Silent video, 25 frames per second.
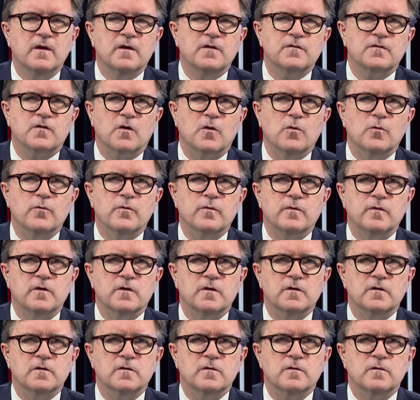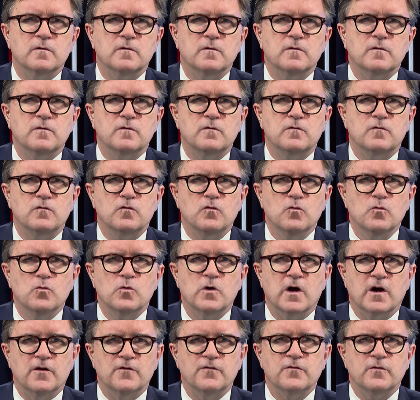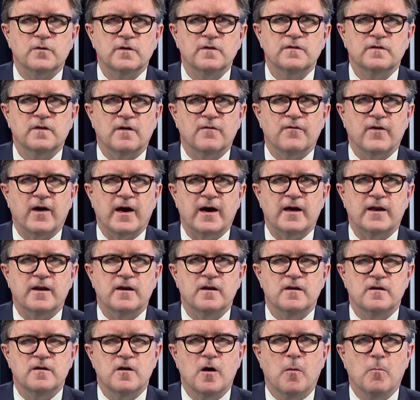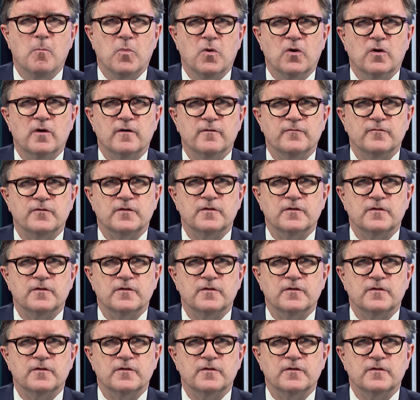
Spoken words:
So the two countries have had a number of